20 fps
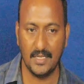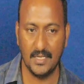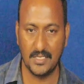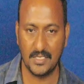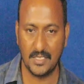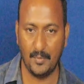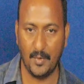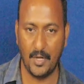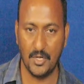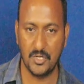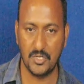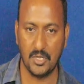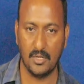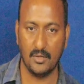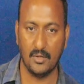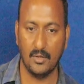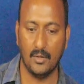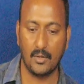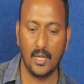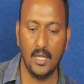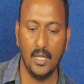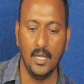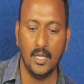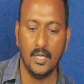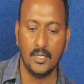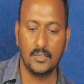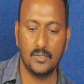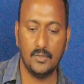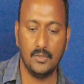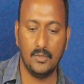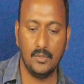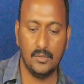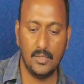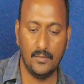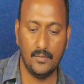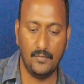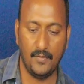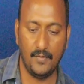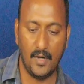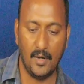estimation. Okay, so the
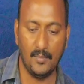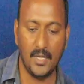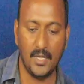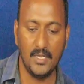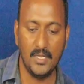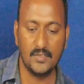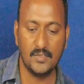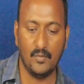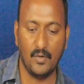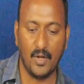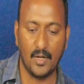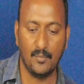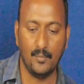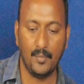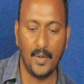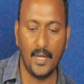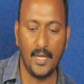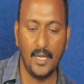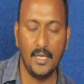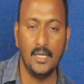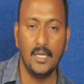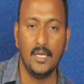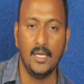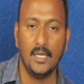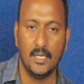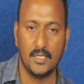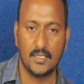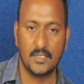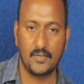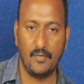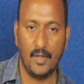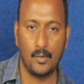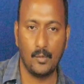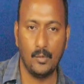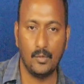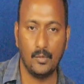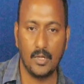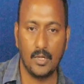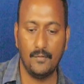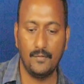formula is 1 by square
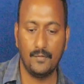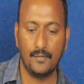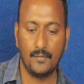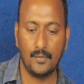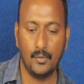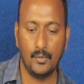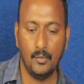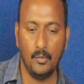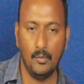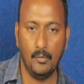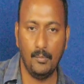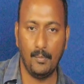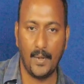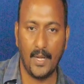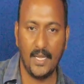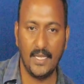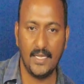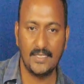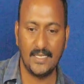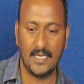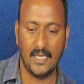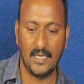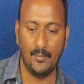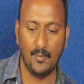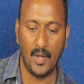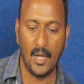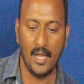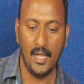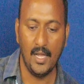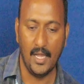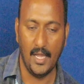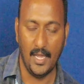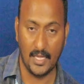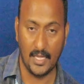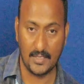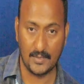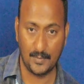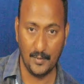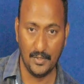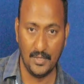root of 2 pi sigma
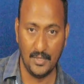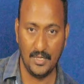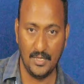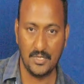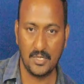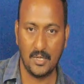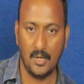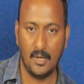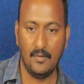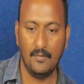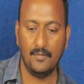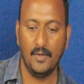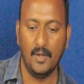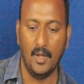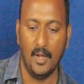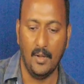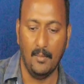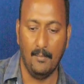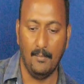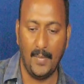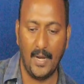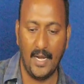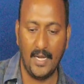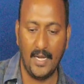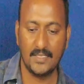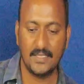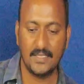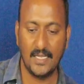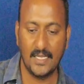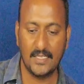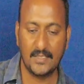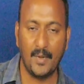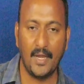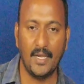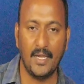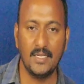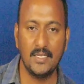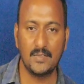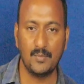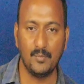exponential of minus x
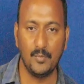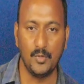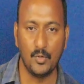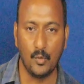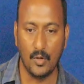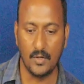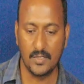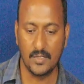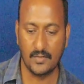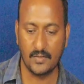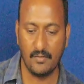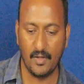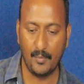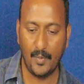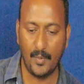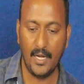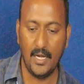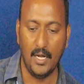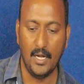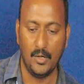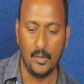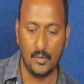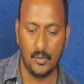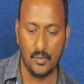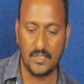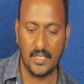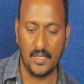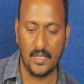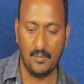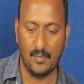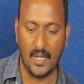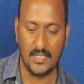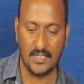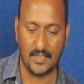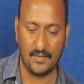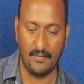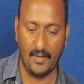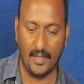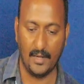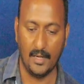minus mu whole square by 2 sigma
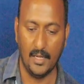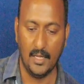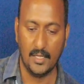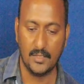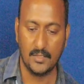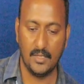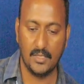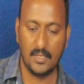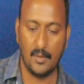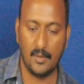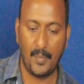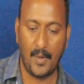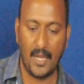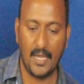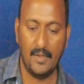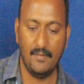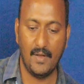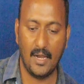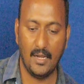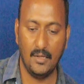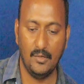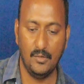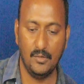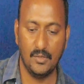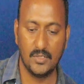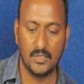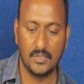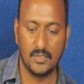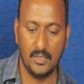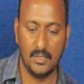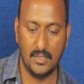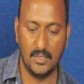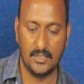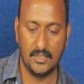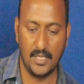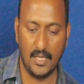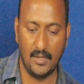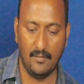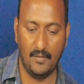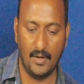square. So here the pi value is
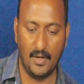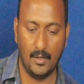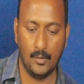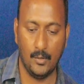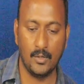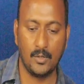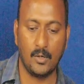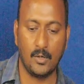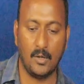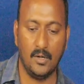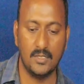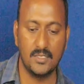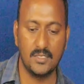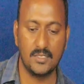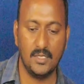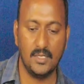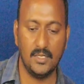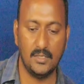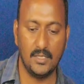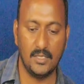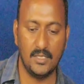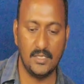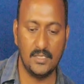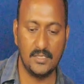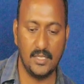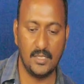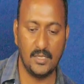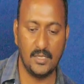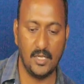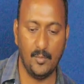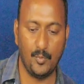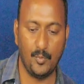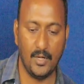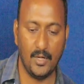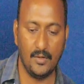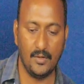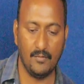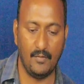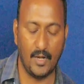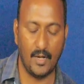a well known constant, that is the
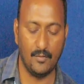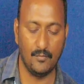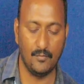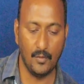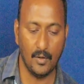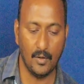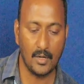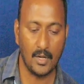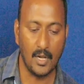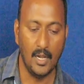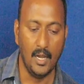3.14,